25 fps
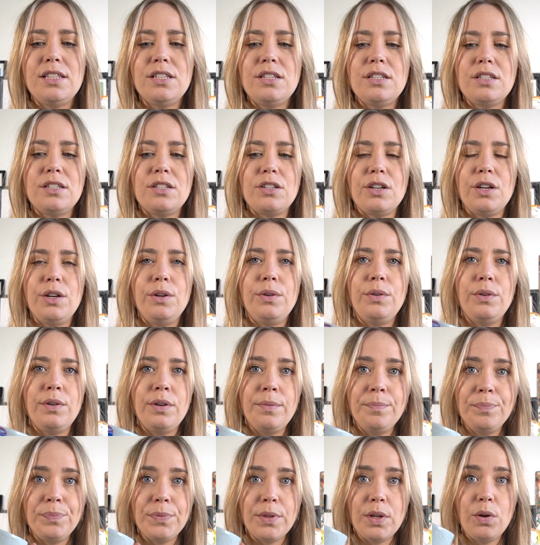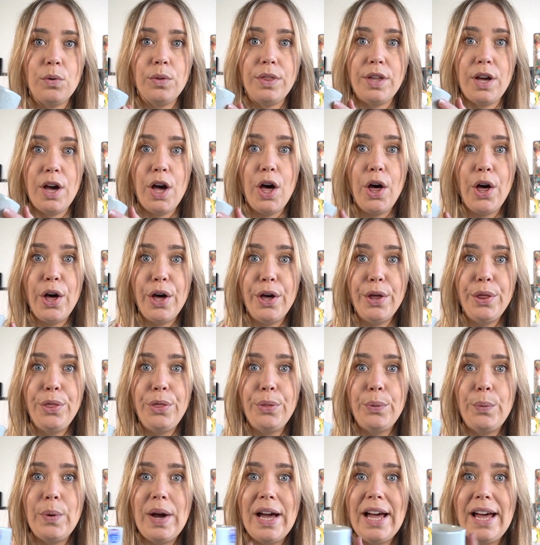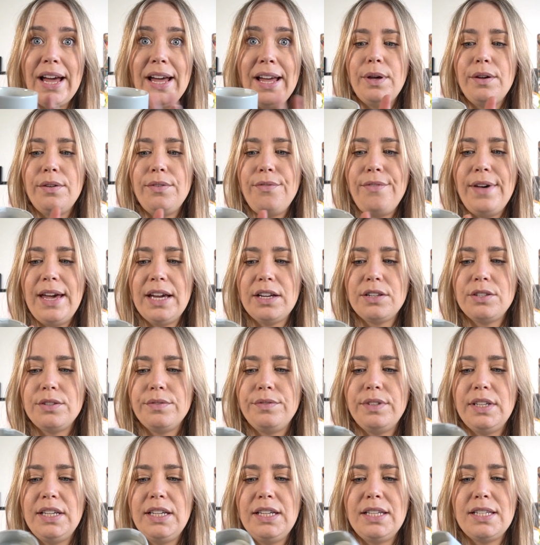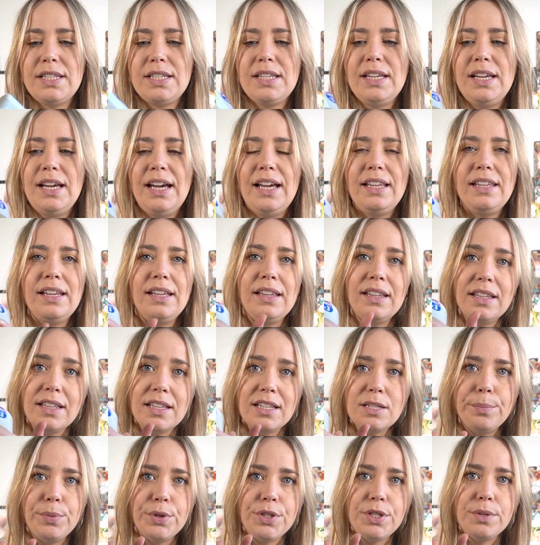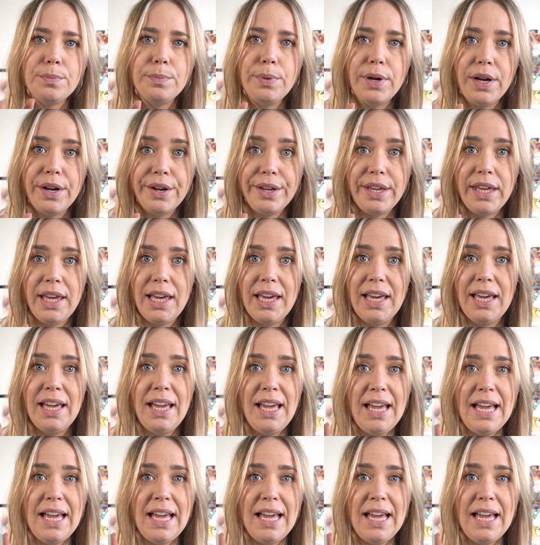the stone or the earthware effect of it, and then this bottom part here